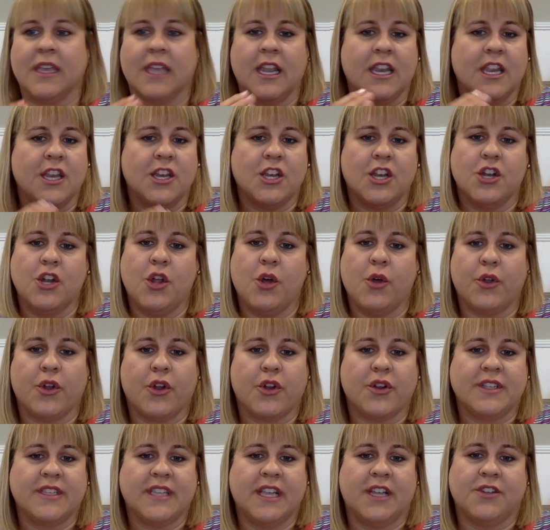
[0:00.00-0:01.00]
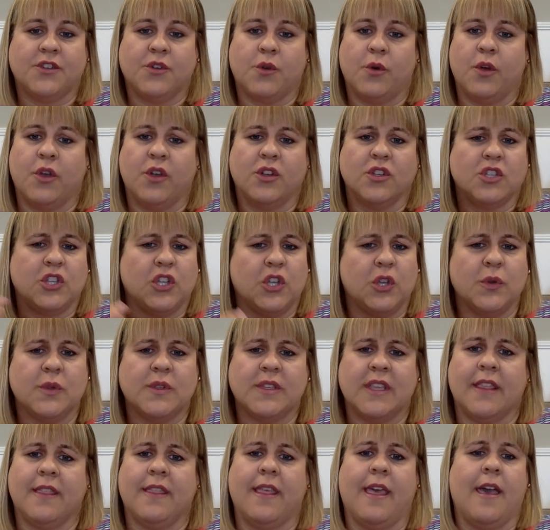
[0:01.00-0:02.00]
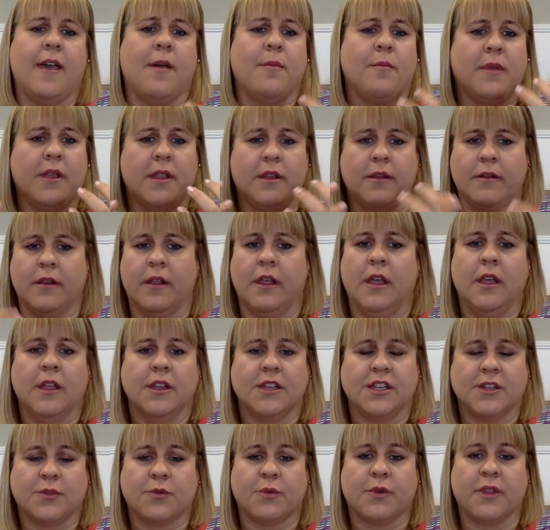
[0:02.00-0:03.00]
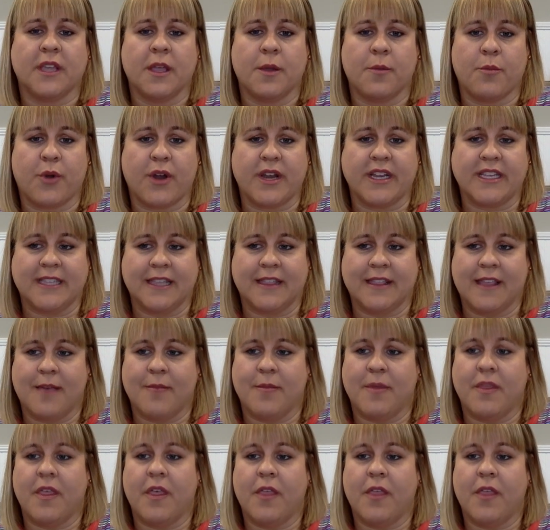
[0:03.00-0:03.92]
getting to know your essential oils, using them, and just really embracing them.